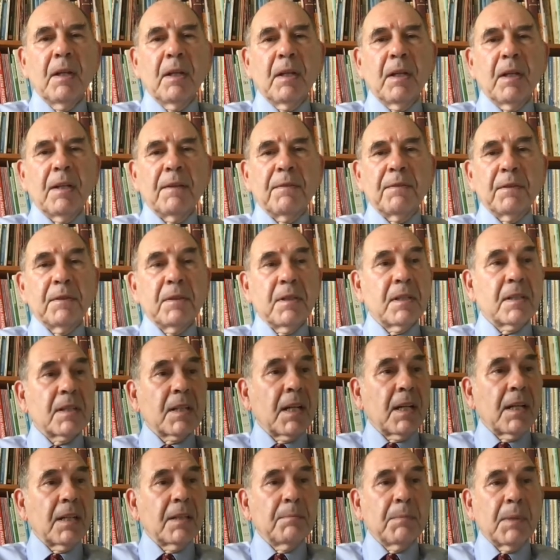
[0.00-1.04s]
uh, for
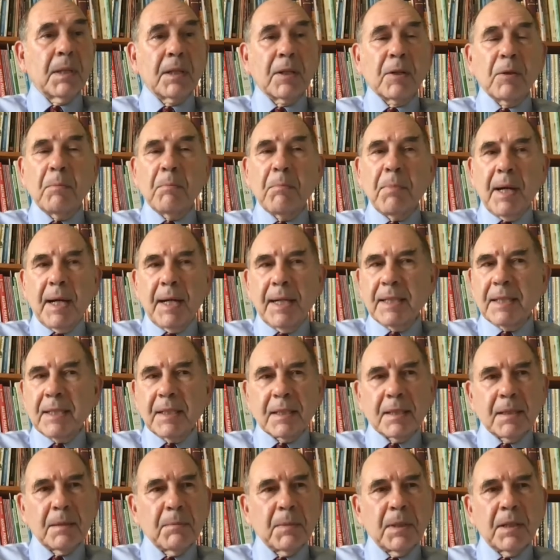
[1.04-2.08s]
design by
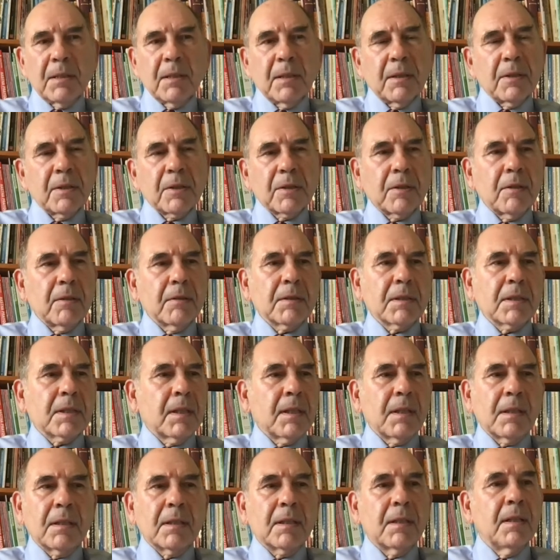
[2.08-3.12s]
combining them and the results
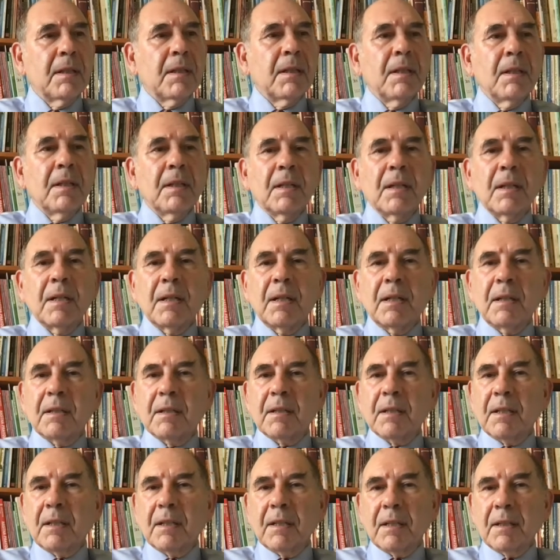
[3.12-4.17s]
are
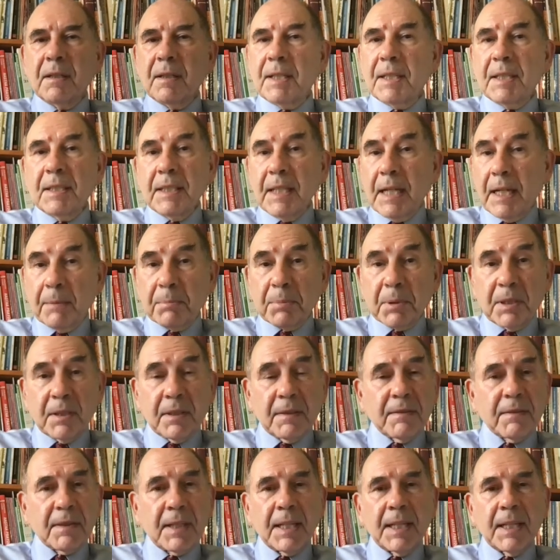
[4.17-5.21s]
are uh,
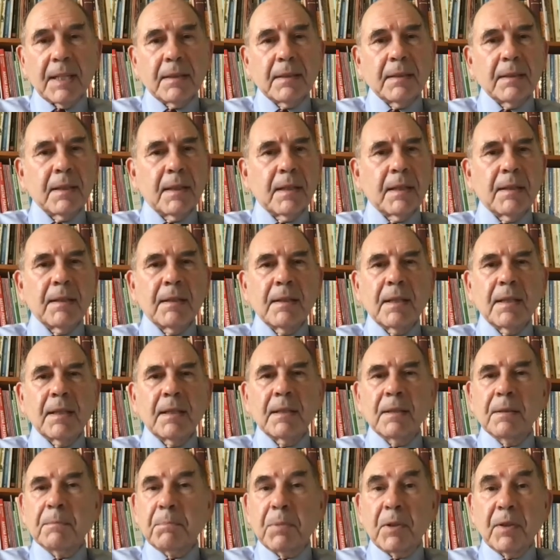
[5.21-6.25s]
adaptive and uh, they
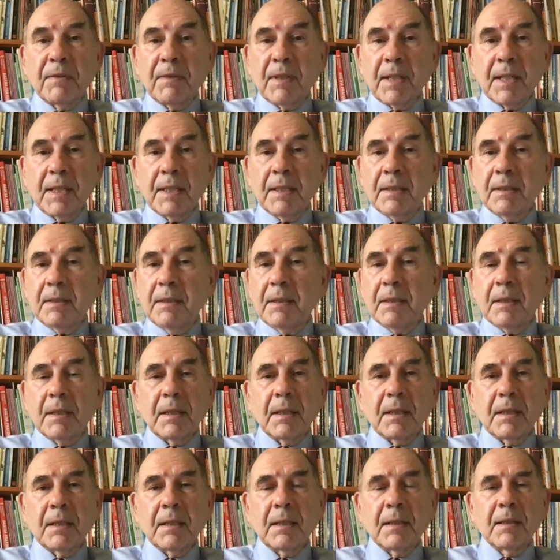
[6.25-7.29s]
provide
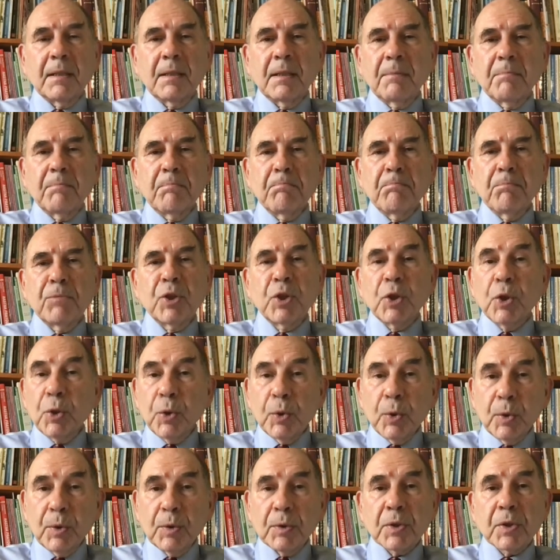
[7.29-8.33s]
uh, the
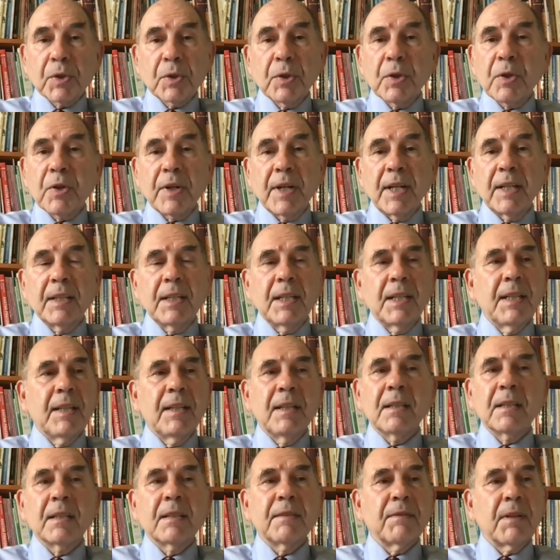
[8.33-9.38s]
tools to create
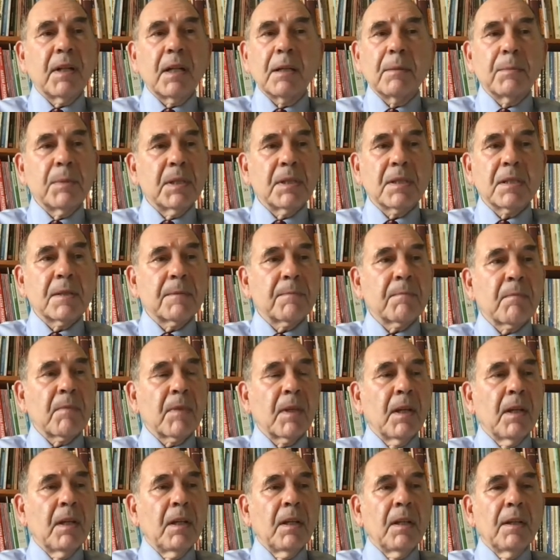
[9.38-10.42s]
healing environments
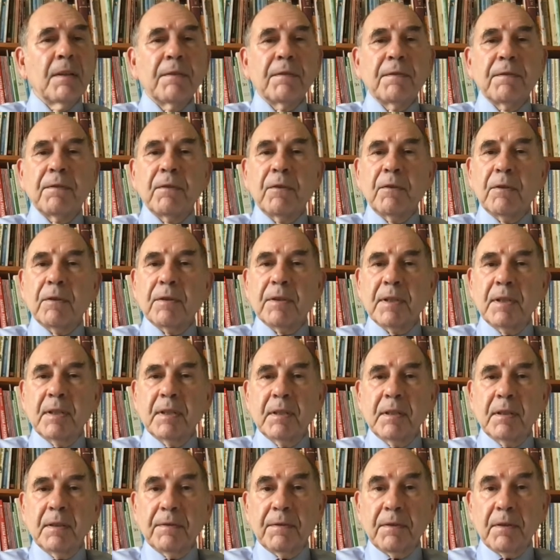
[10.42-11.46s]
for
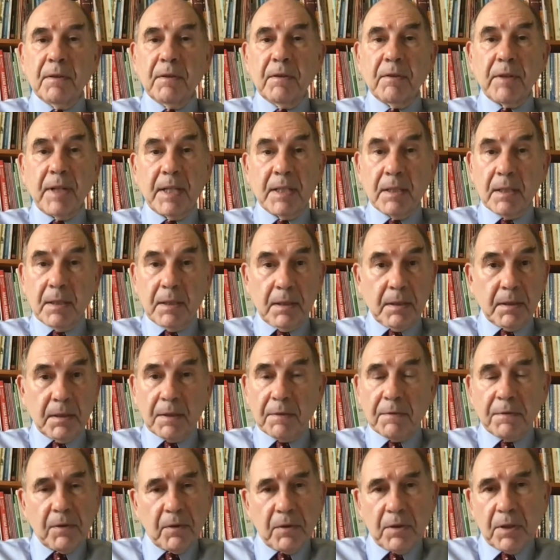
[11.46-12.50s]
the for the residents,
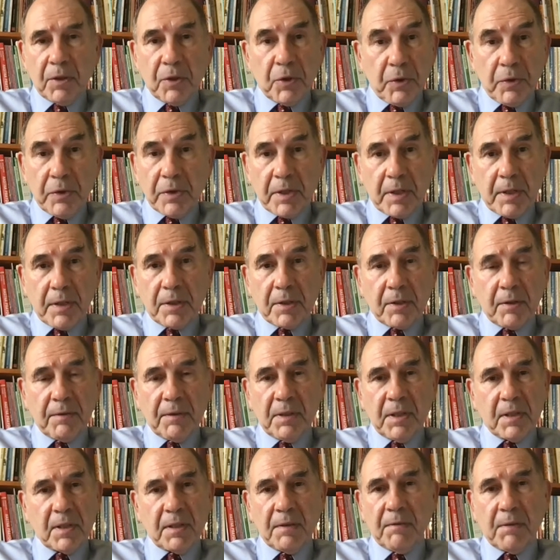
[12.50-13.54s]
for the users of
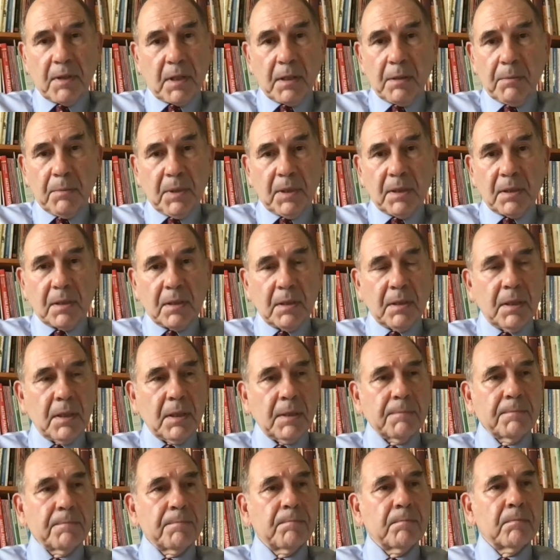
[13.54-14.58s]
these environments.
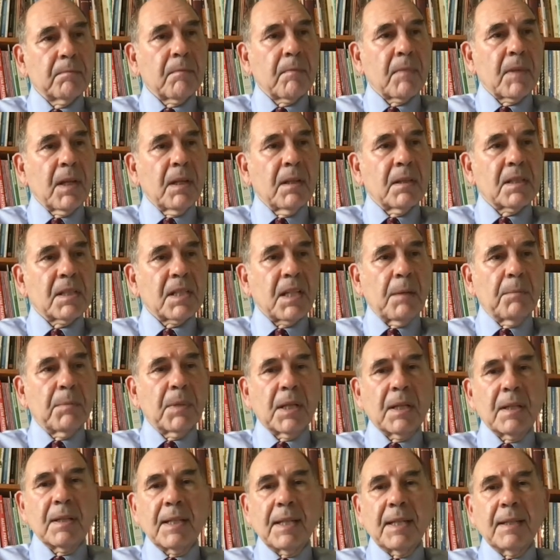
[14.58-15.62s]
Um,
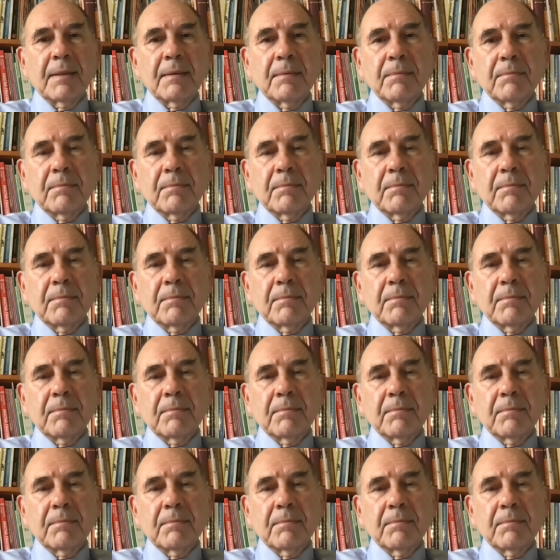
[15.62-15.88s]
something that